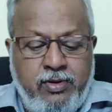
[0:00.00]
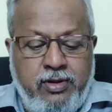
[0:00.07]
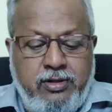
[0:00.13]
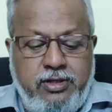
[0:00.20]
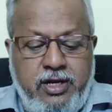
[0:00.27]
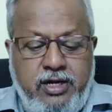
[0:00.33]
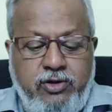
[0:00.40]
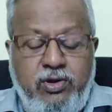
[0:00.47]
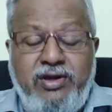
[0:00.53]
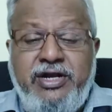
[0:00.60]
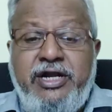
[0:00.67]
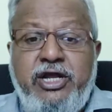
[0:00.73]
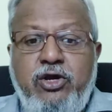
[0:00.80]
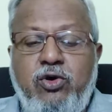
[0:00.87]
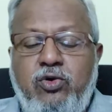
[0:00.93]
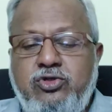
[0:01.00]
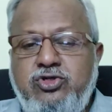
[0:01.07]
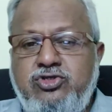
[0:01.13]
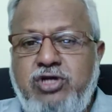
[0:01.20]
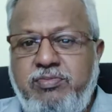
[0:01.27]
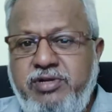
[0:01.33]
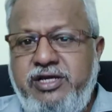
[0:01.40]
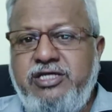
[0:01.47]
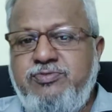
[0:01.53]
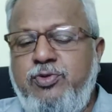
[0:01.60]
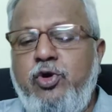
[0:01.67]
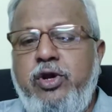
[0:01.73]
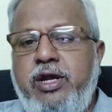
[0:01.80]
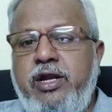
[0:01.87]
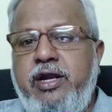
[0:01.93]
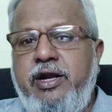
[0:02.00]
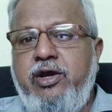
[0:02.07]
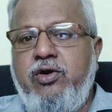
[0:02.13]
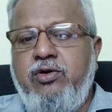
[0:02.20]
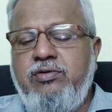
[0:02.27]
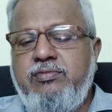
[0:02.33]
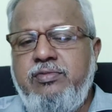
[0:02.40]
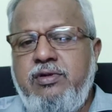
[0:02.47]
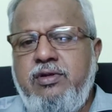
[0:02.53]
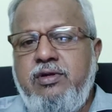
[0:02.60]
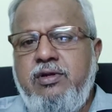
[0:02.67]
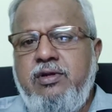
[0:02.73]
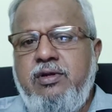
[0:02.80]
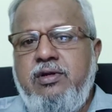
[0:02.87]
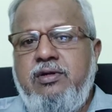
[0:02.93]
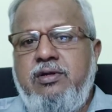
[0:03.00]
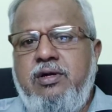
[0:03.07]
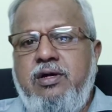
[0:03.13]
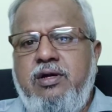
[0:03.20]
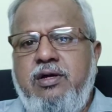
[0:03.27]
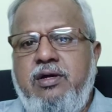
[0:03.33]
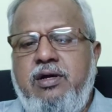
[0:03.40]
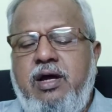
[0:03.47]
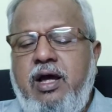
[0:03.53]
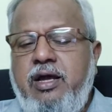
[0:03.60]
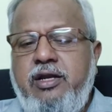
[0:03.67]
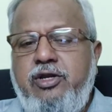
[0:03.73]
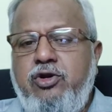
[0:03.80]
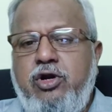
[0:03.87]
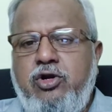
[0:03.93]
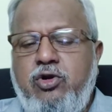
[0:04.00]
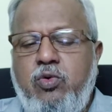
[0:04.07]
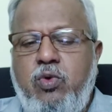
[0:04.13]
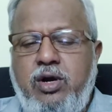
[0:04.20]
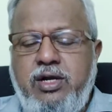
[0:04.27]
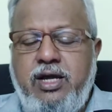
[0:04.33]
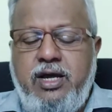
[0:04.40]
Then you have Indigo. So something is brewing in Indigo. I do not know what.